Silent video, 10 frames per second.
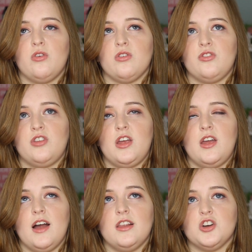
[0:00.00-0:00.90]
because
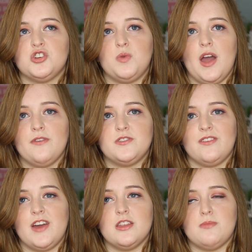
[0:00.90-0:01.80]
obviously at Lush we have to
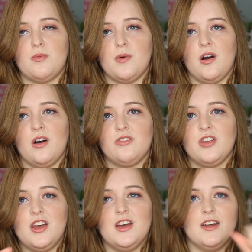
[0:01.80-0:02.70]
get the bubble bars
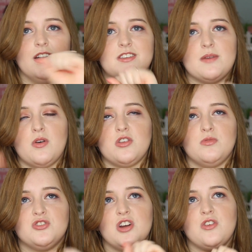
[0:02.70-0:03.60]
and demo
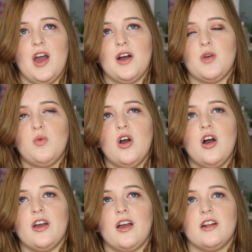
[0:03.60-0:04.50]
them and show you how they work,